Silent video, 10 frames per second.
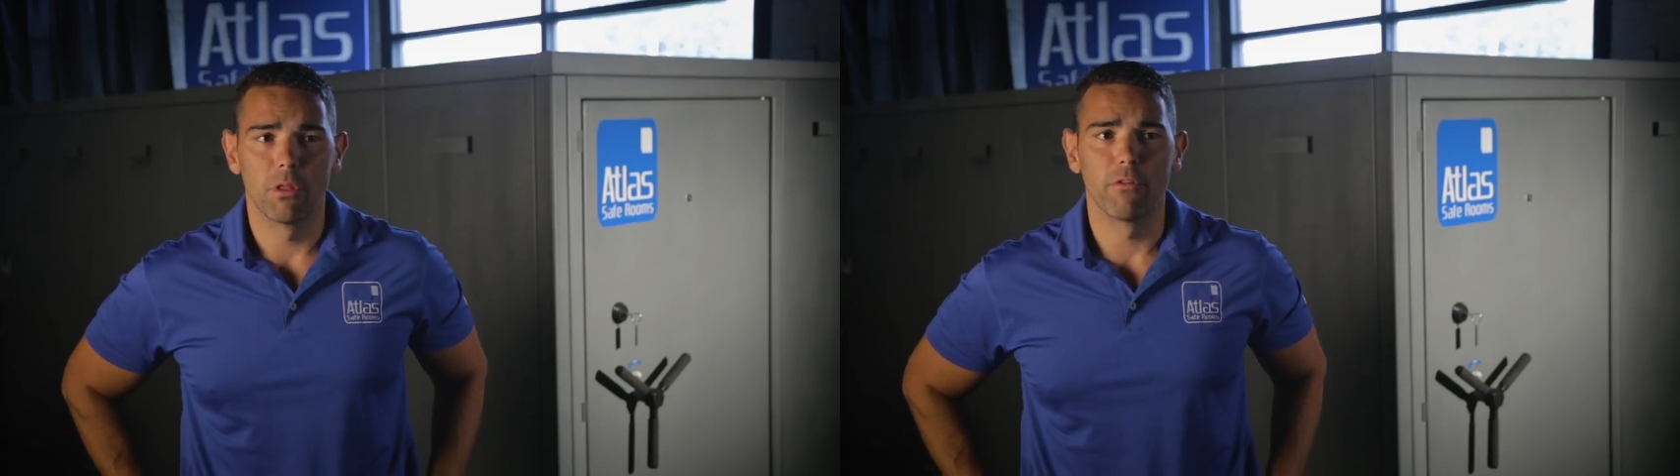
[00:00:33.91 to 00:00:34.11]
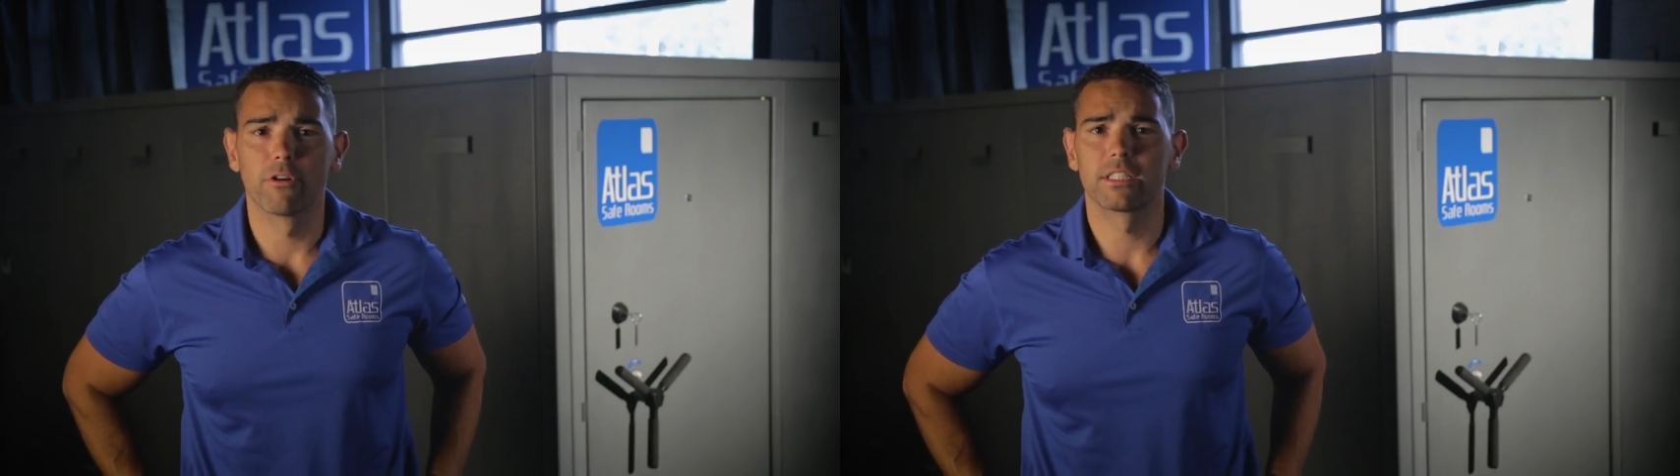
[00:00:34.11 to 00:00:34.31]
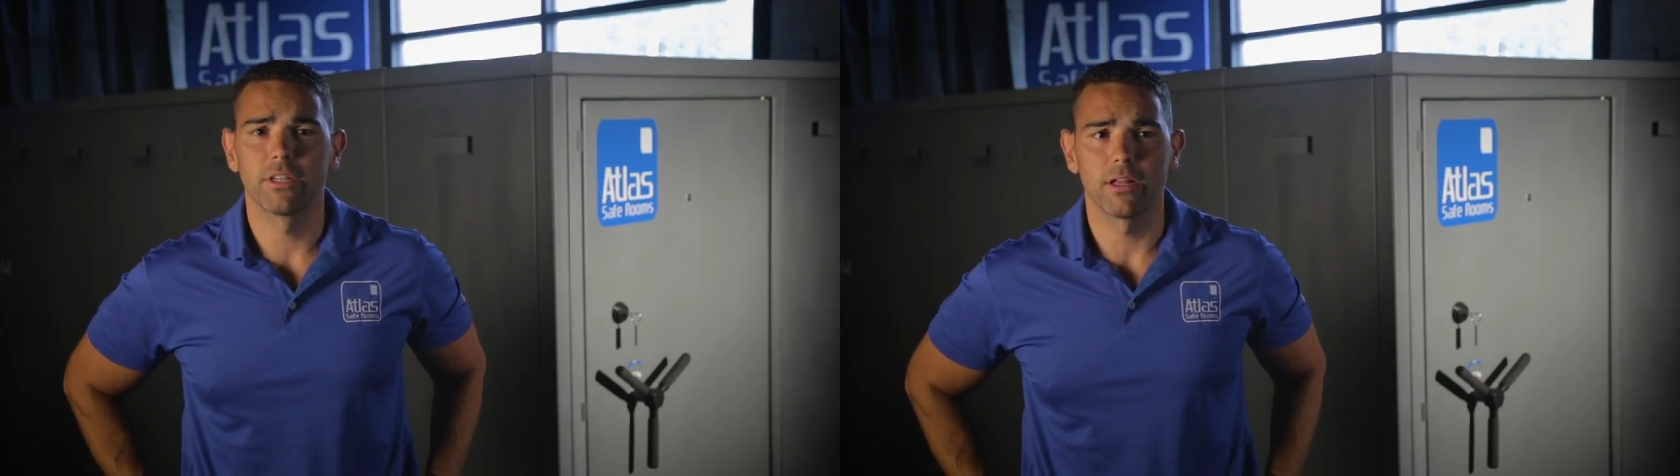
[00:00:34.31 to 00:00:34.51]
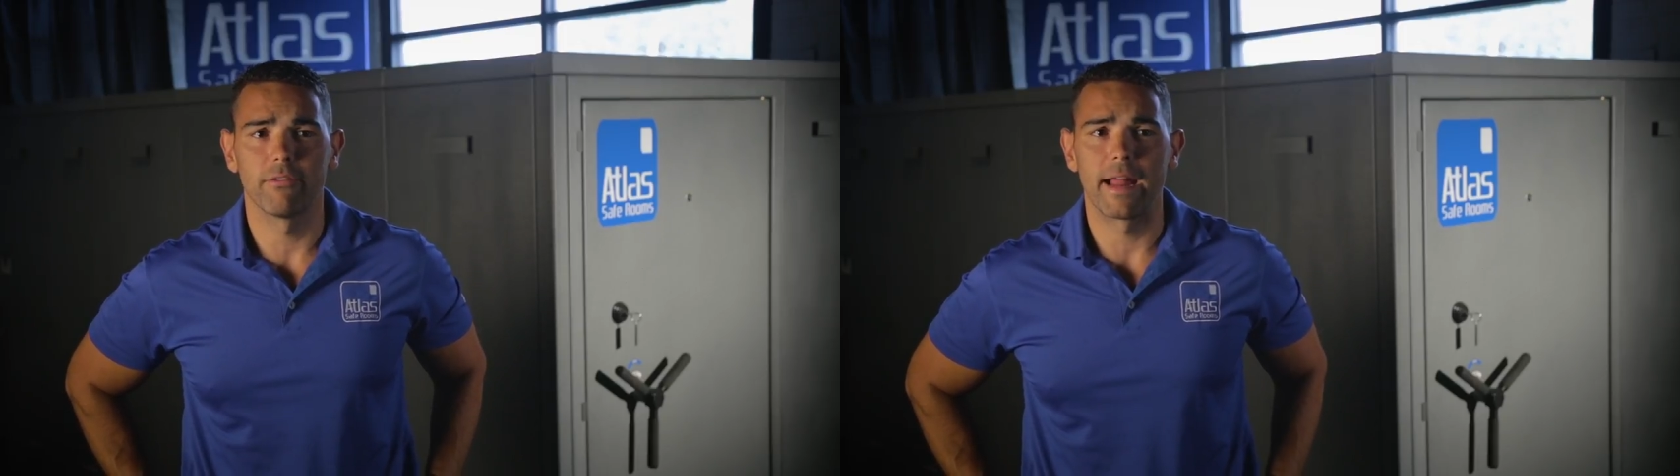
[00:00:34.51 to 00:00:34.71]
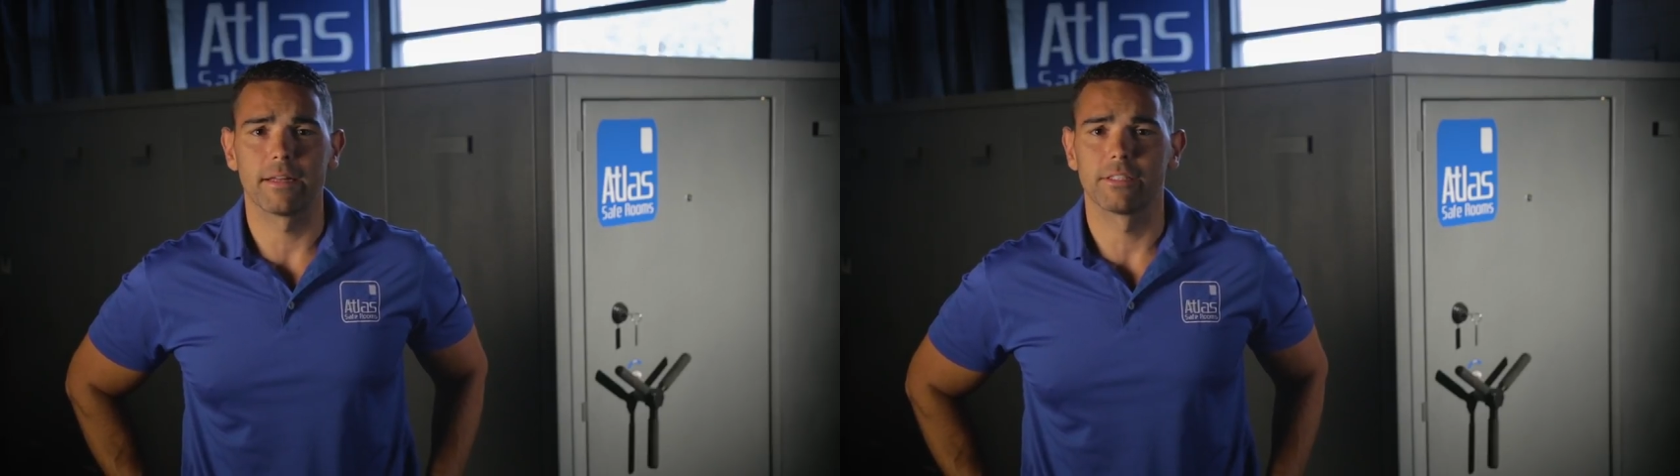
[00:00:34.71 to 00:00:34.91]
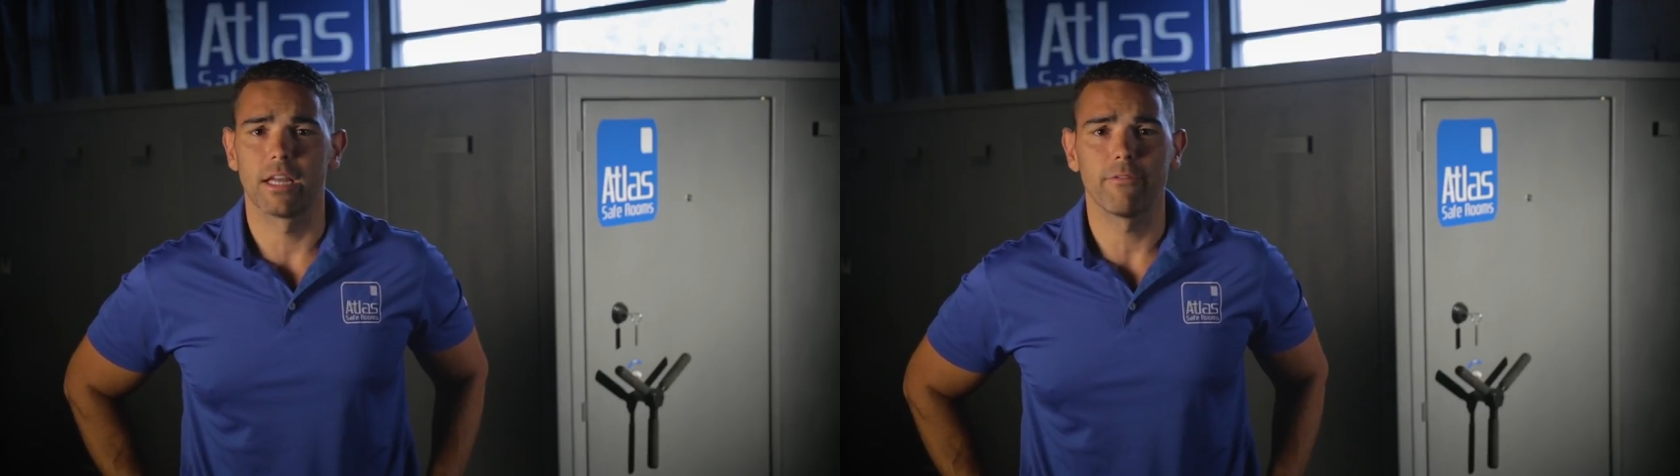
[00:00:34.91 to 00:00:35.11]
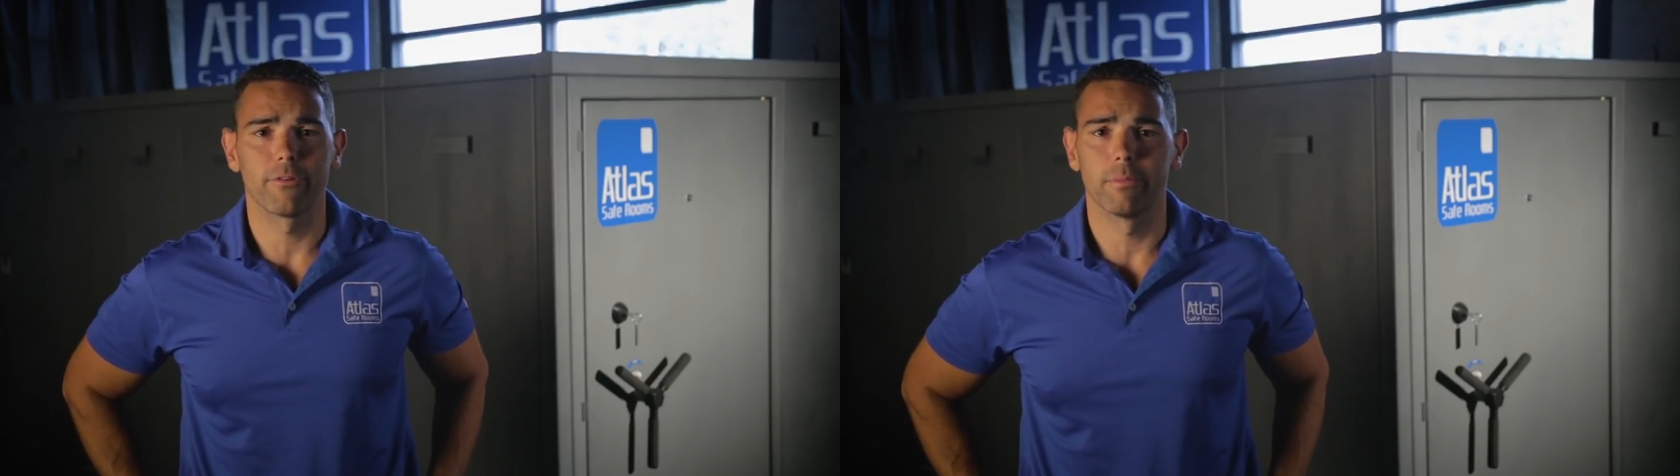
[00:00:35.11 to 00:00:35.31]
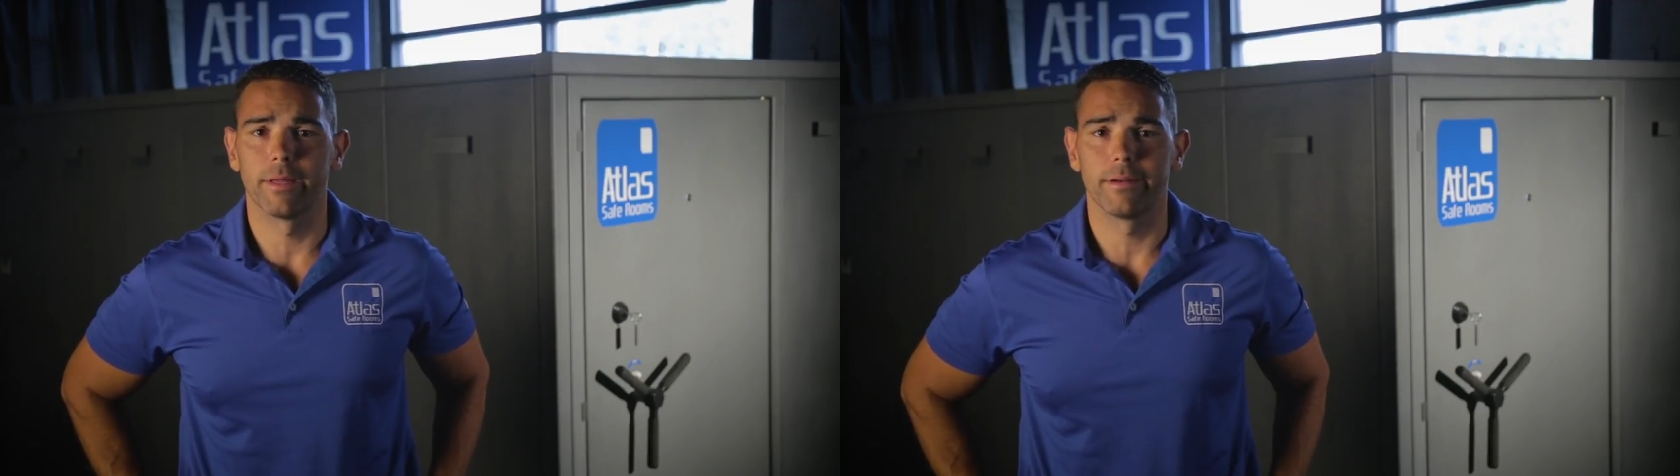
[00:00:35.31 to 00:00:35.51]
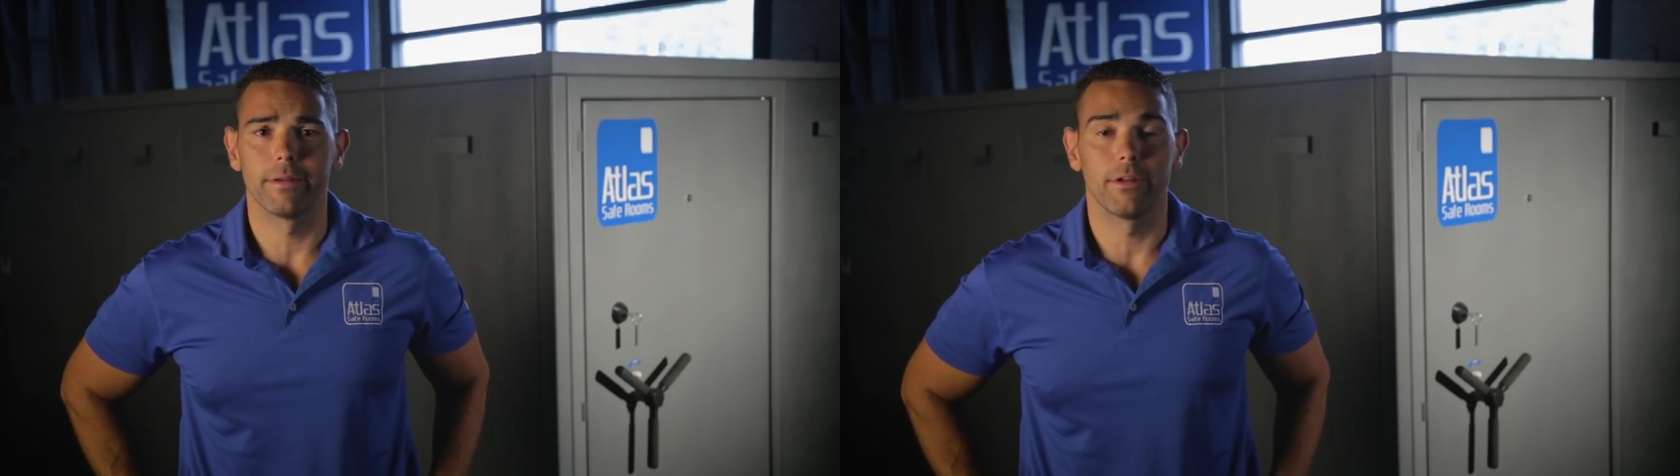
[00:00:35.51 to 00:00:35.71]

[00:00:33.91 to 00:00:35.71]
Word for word: But the versatility of an Atlas safe room that,